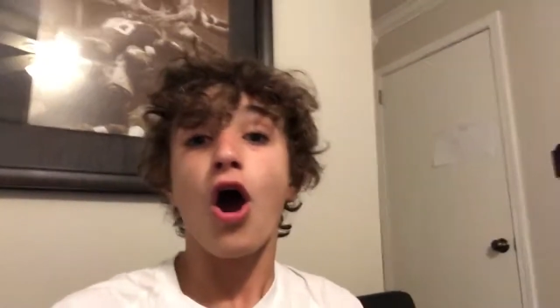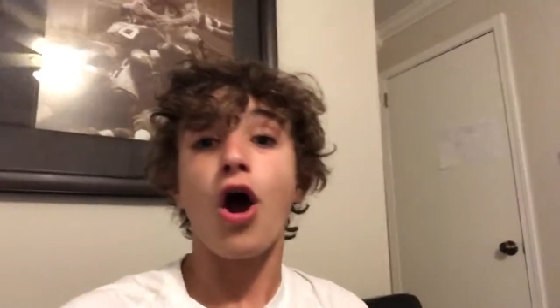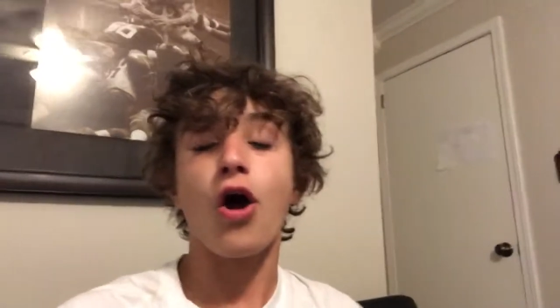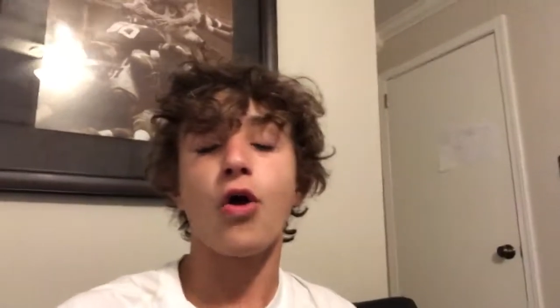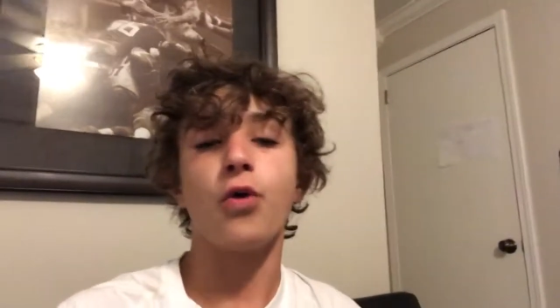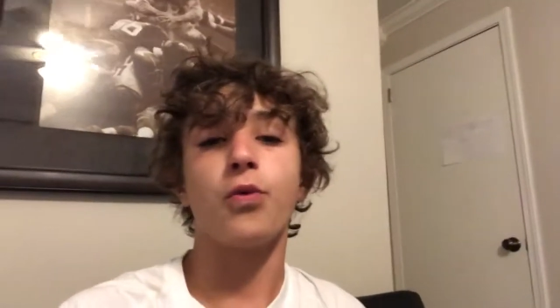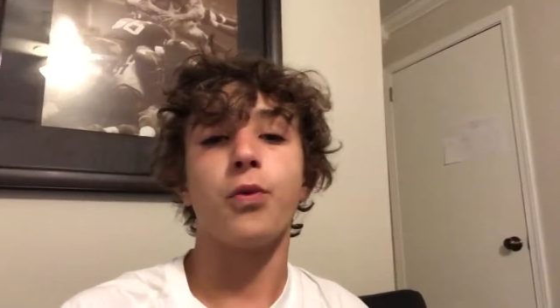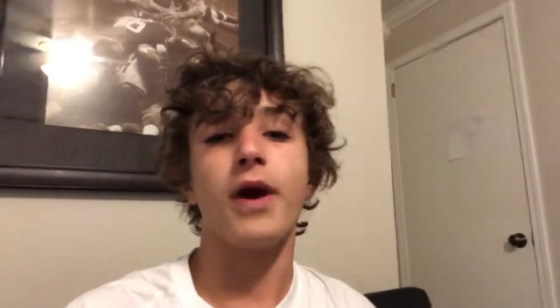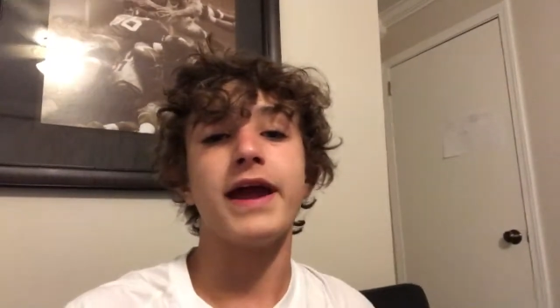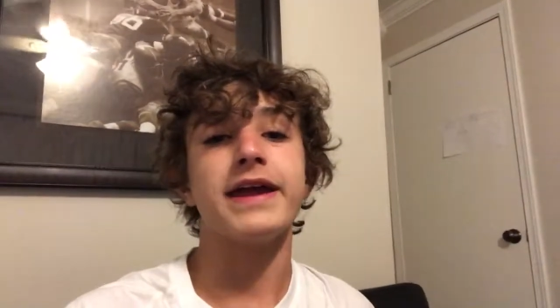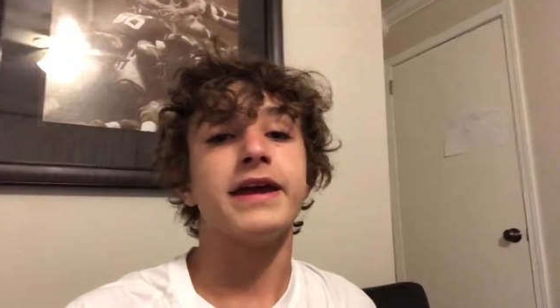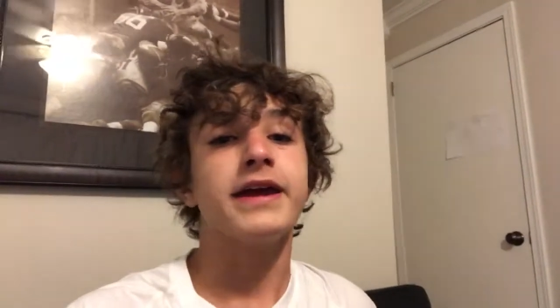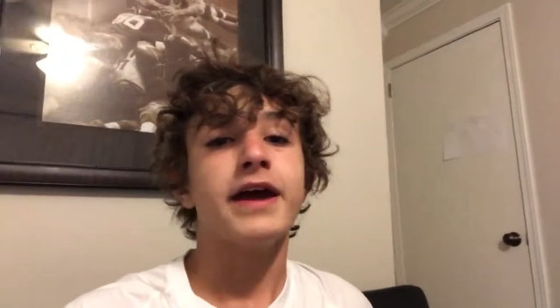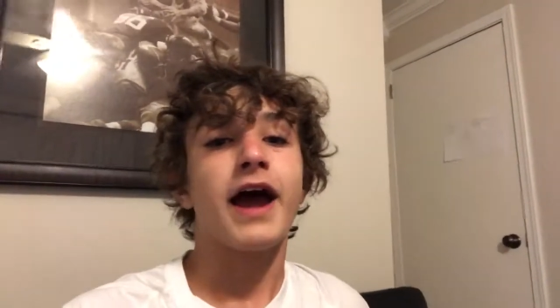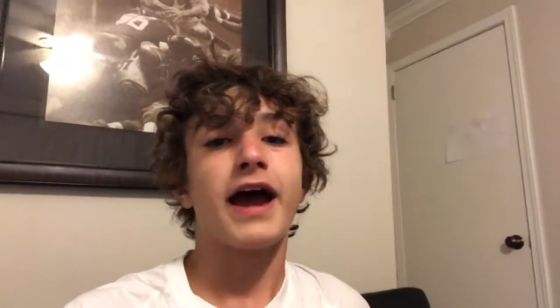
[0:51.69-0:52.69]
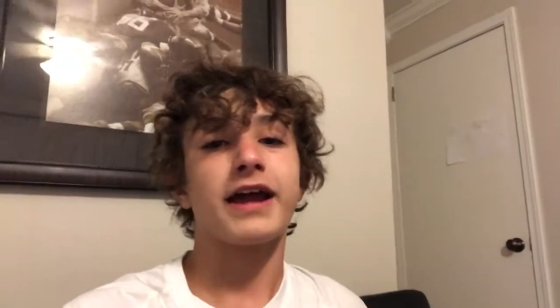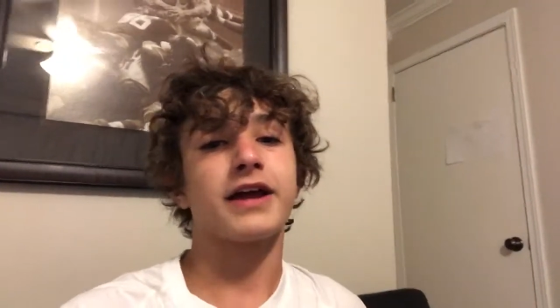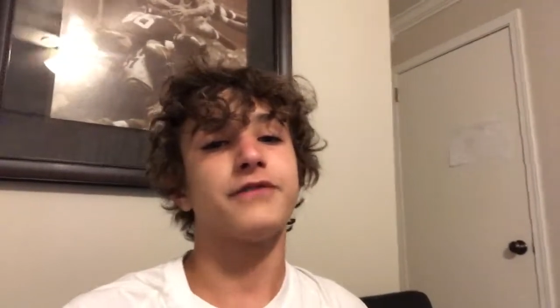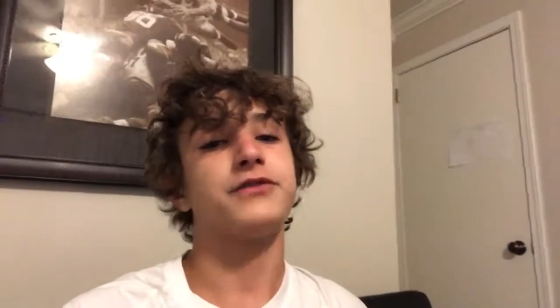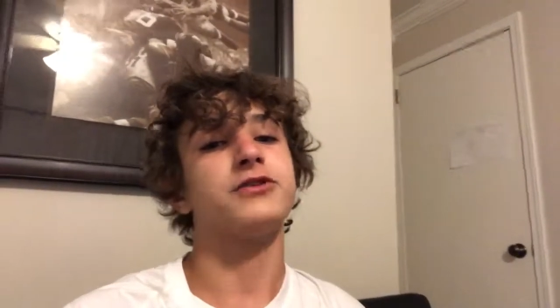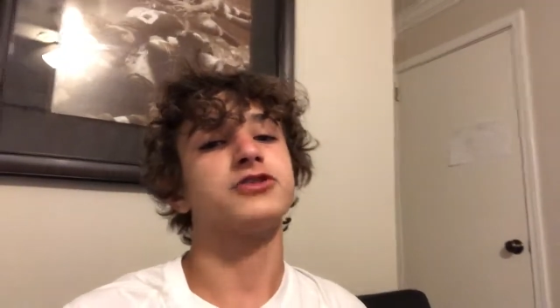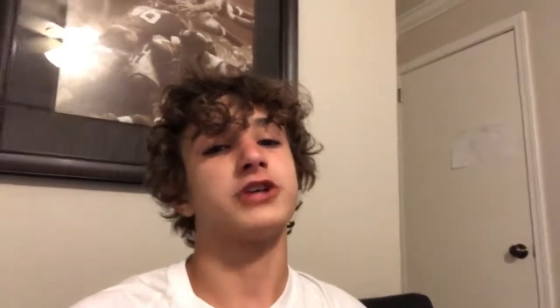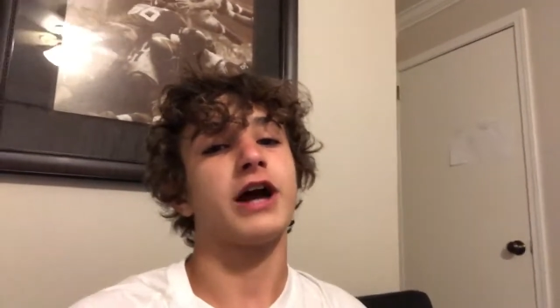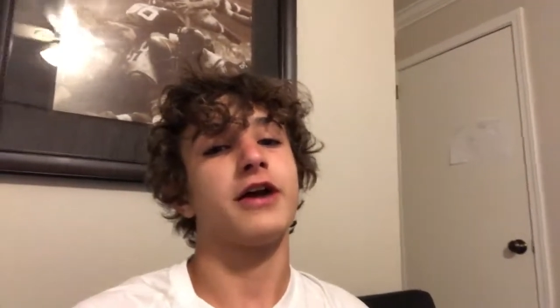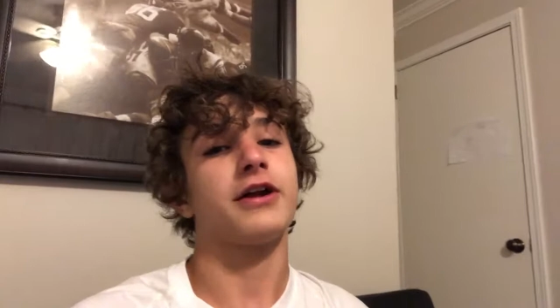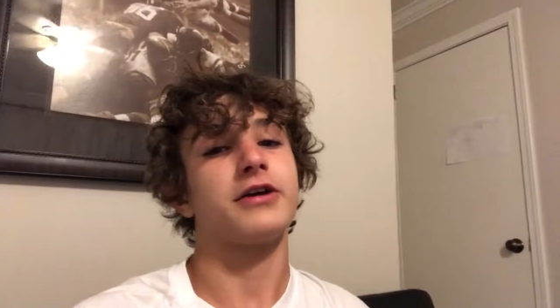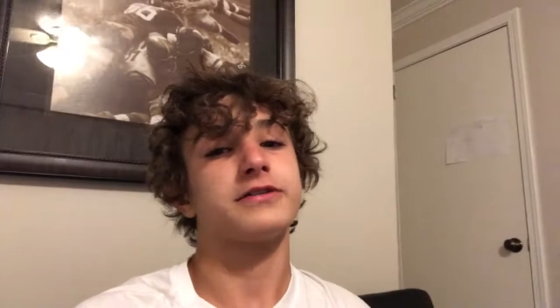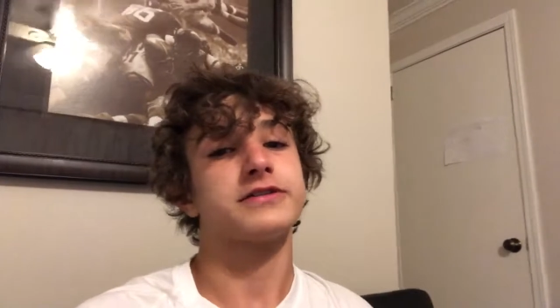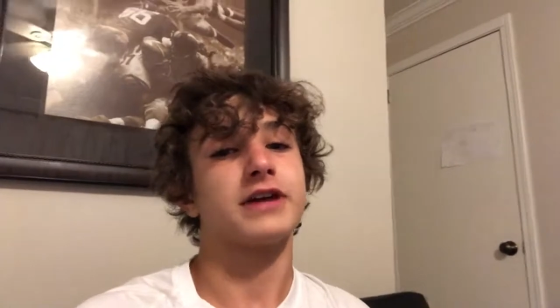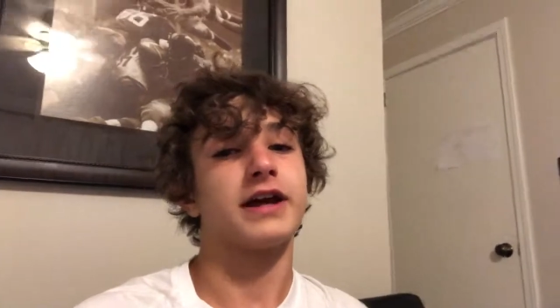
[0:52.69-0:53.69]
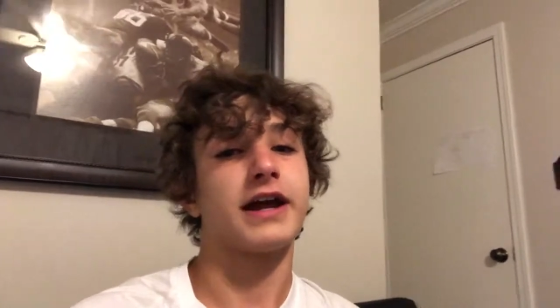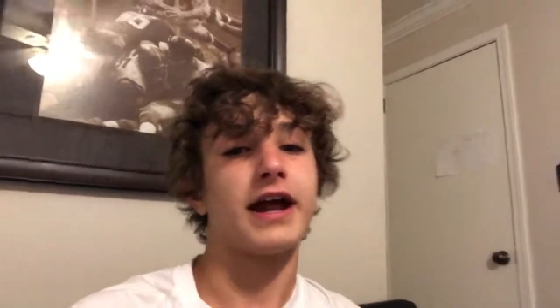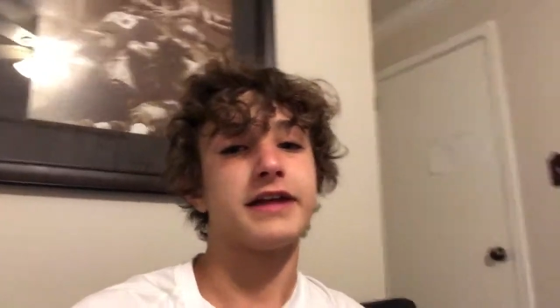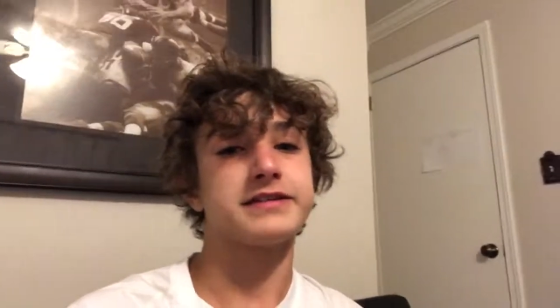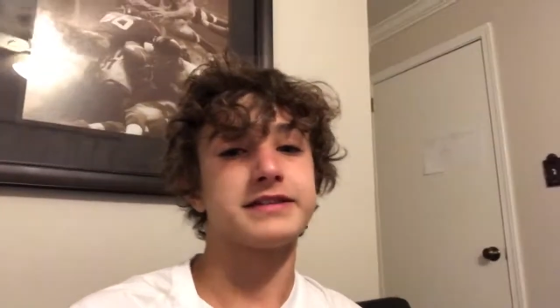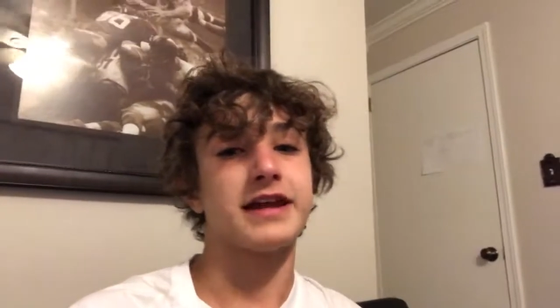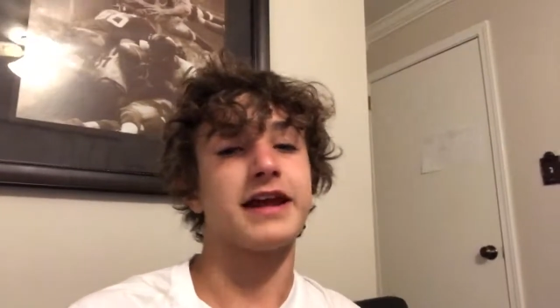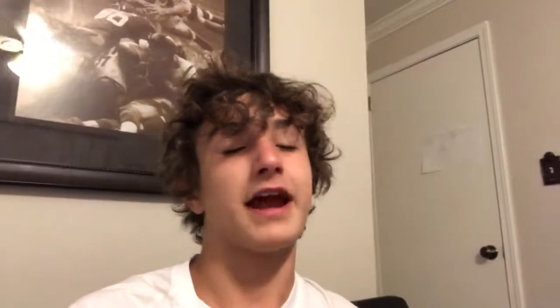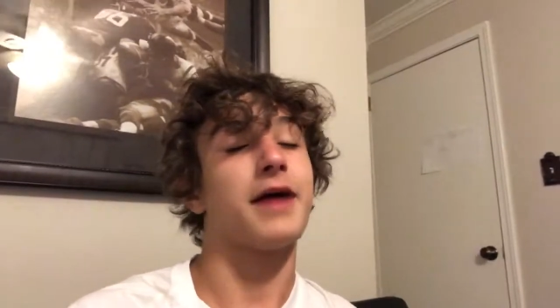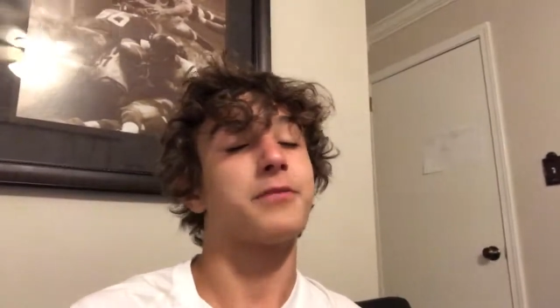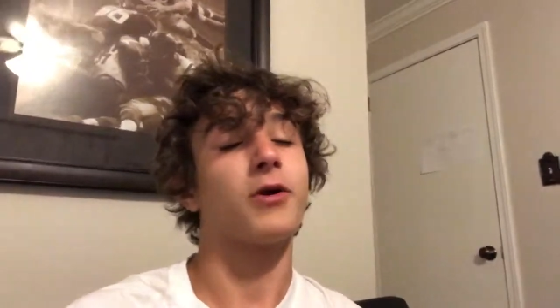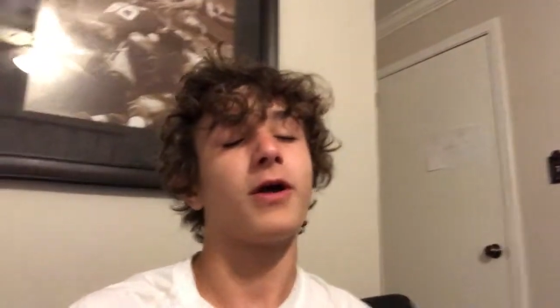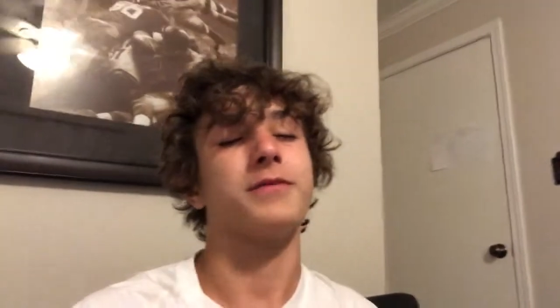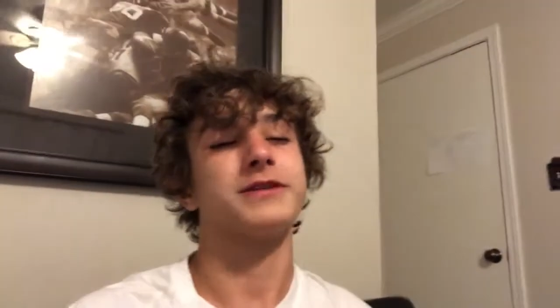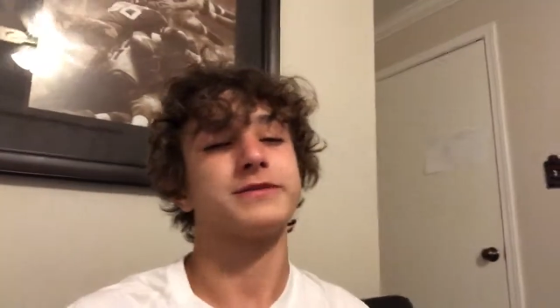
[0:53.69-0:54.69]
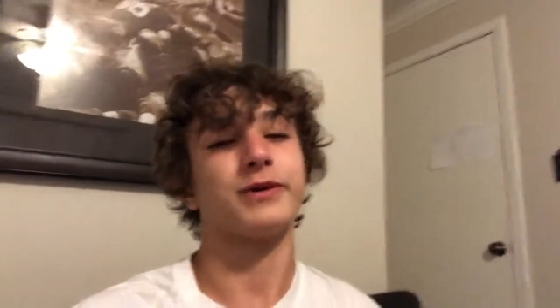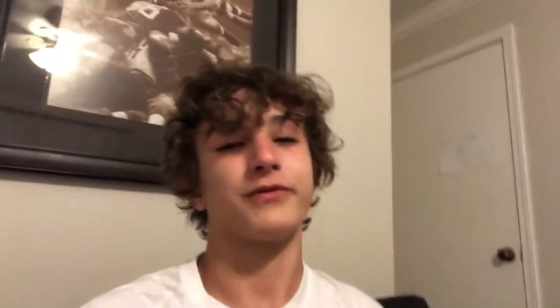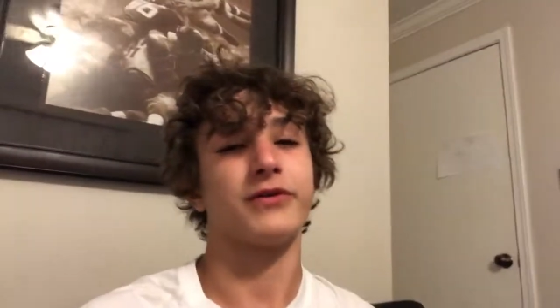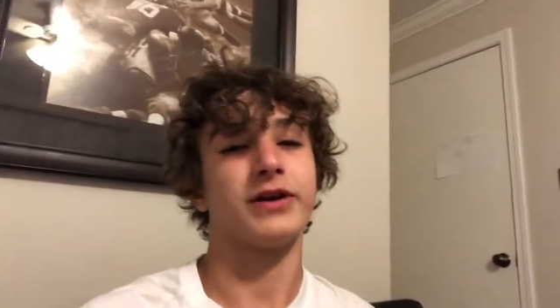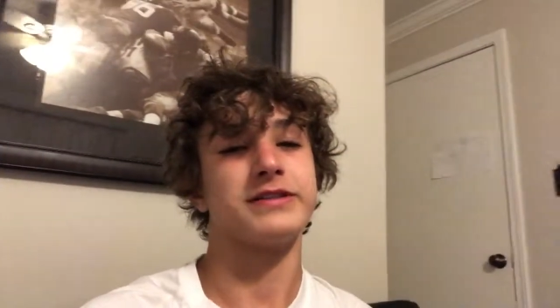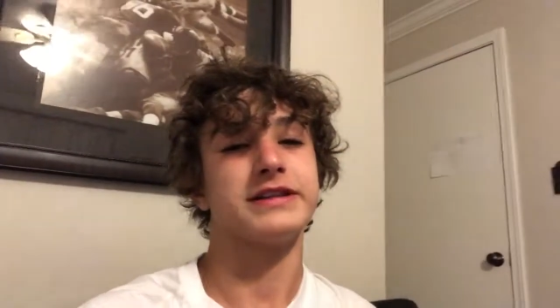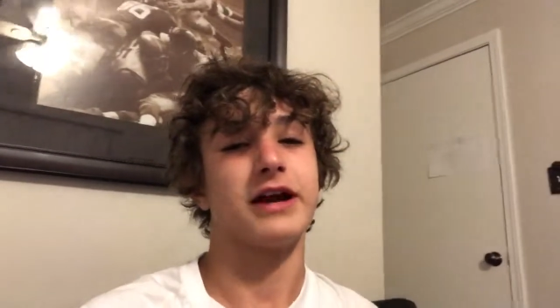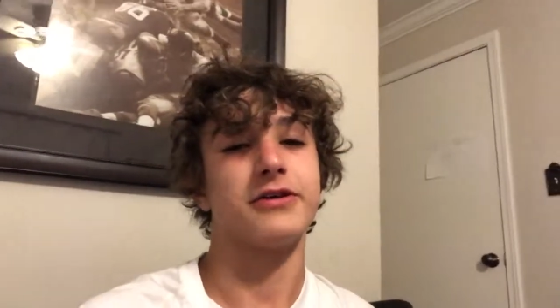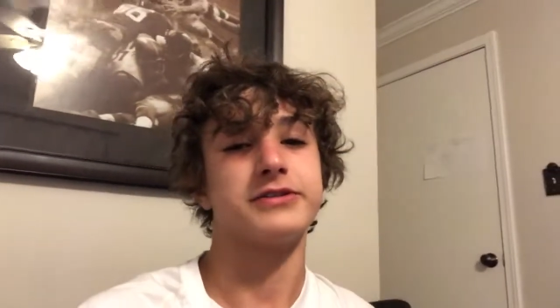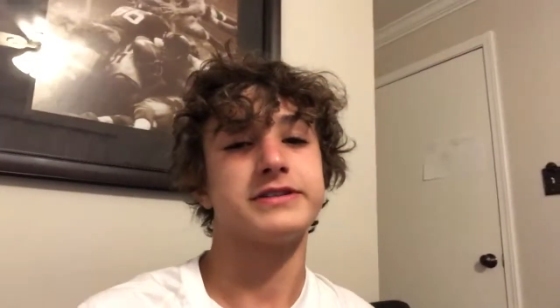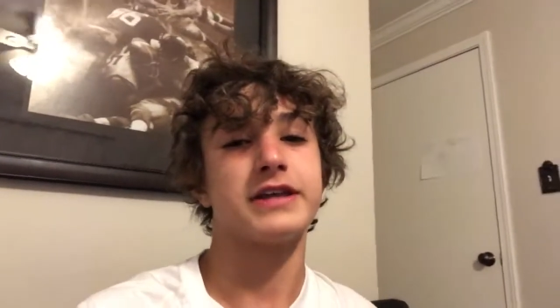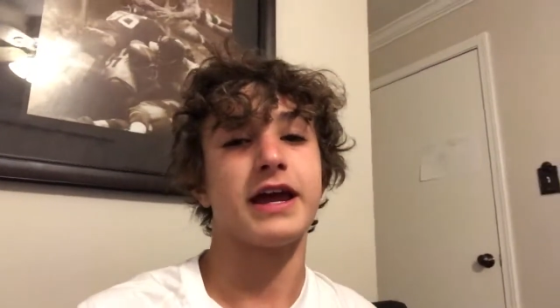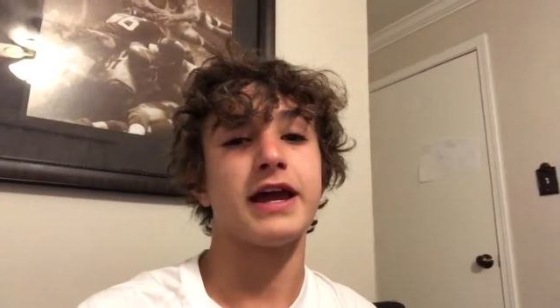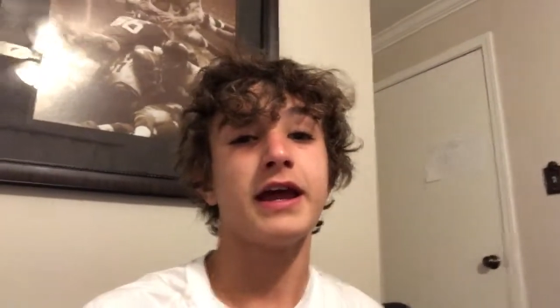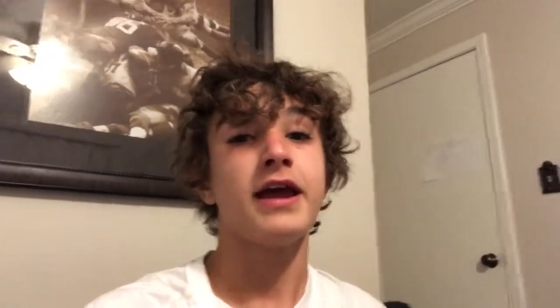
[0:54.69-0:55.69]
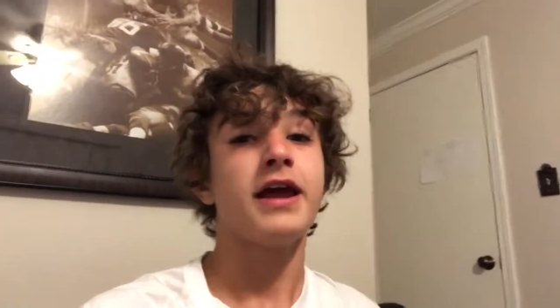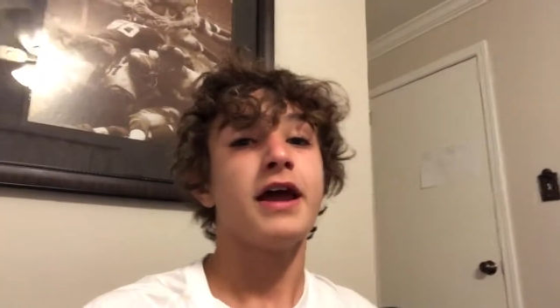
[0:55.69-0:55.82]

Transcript: Oh wait, I got a few shout outs that I gotta say. I promised my friends I would say.